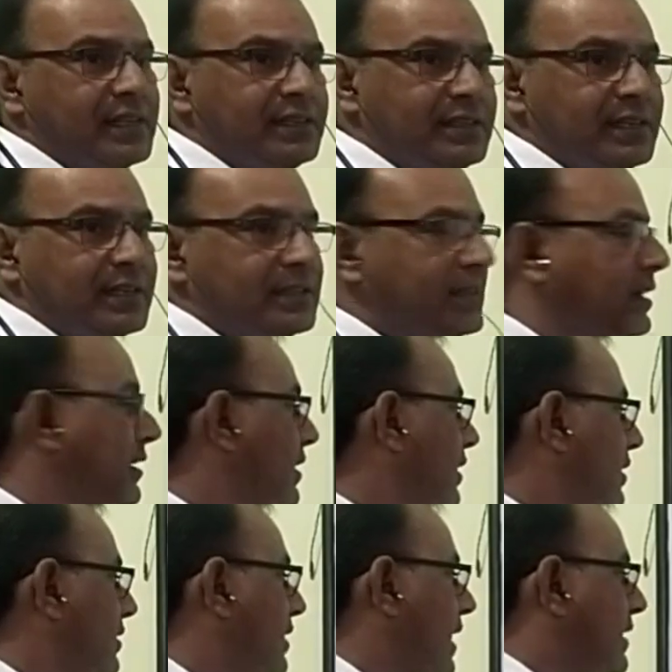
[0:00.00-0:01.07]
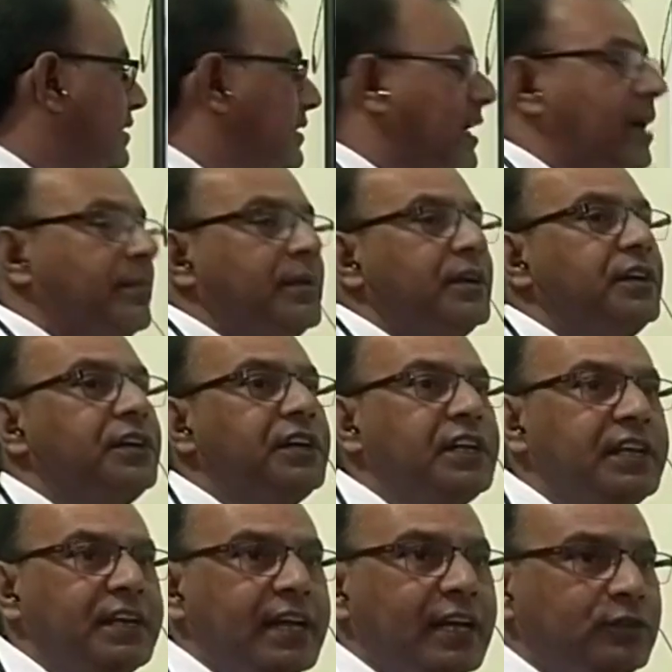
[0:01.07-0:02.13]
Celsius, the enzyme
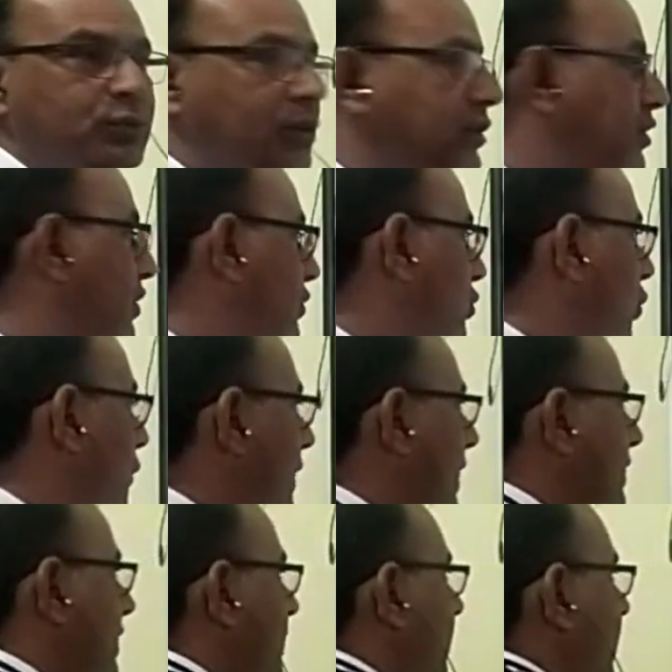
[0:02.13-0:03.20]
denaturation. So we can say